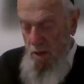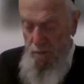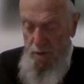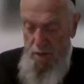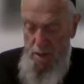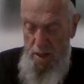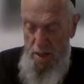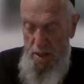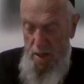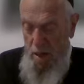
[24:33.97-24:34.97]

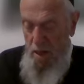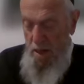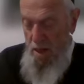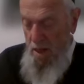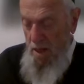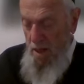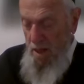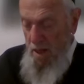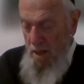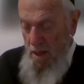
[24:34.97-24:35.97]
Obviously,
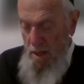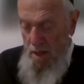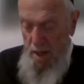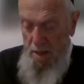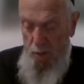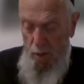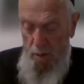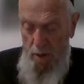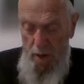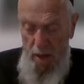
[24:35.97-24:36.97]
he had,
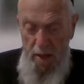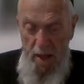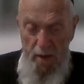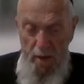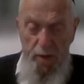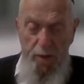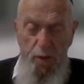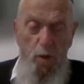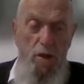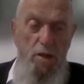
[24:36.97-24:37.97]
well, he had other
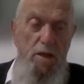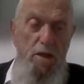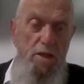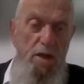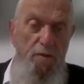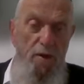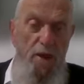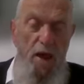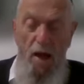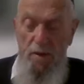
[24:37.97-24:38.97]
qualities, but
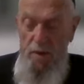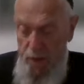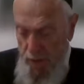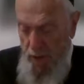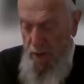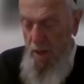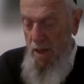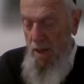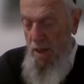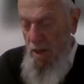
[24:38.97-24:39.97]
there are the three
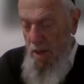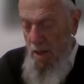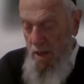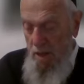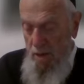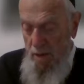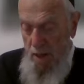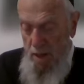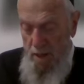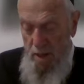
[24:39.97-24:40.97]

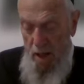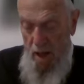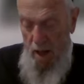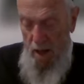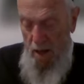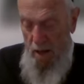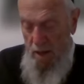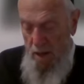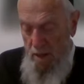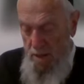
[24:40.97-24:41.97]
that are
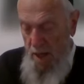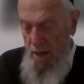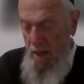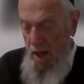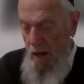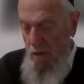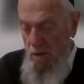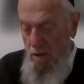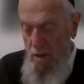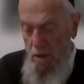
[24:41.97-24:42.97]
standing
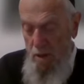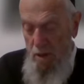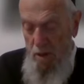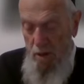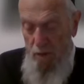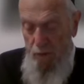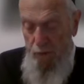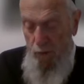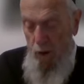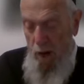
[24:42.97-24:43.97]
out
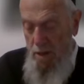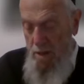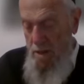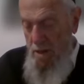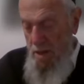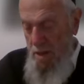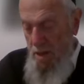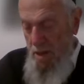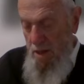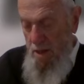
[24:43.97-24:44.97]
for us
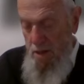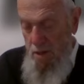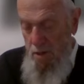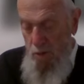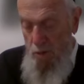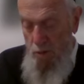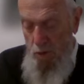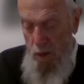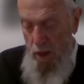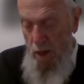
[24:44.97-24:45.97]
to, to
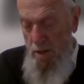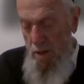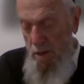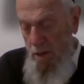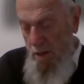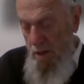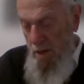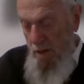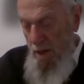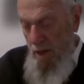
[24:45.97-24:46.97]
learn
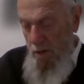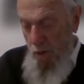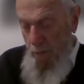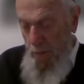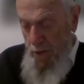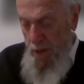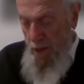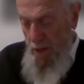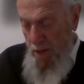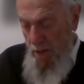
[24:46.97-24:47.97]
and to
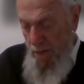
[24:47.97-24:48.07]
appreciate.